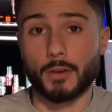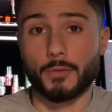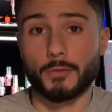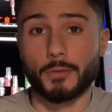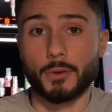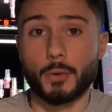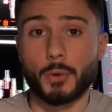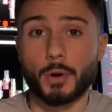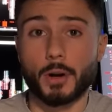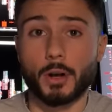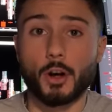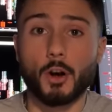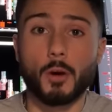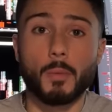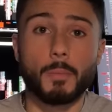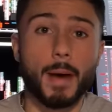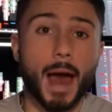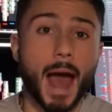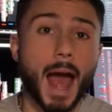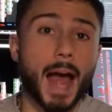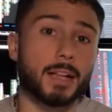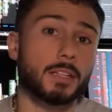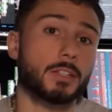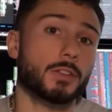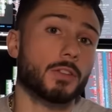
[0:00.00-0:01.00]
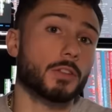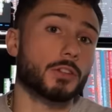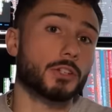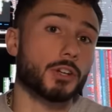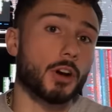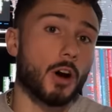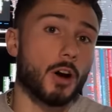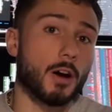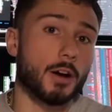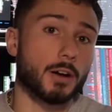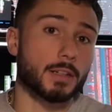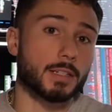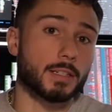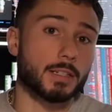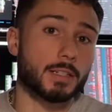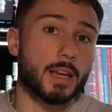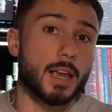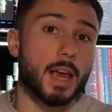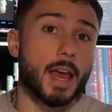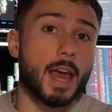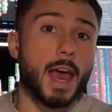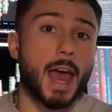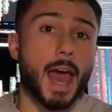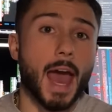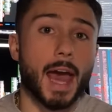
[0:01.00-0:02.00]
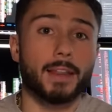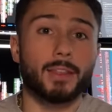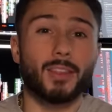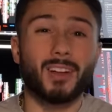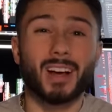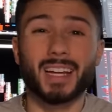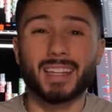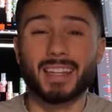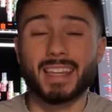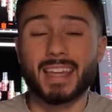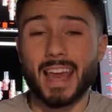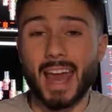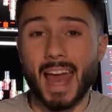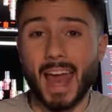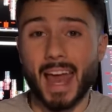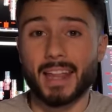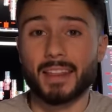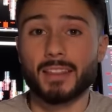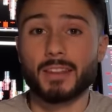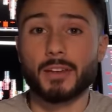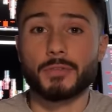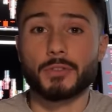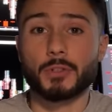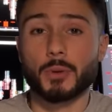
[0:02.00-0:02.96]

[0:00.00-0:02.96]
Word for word: If you were to go back to the charts and look at the end of